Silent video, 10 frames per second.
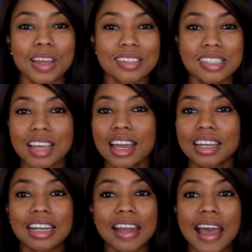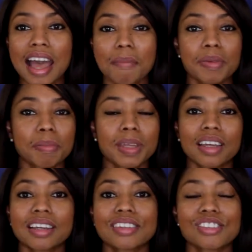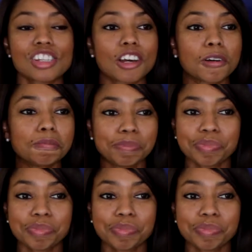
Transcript: excited and happy because, you know,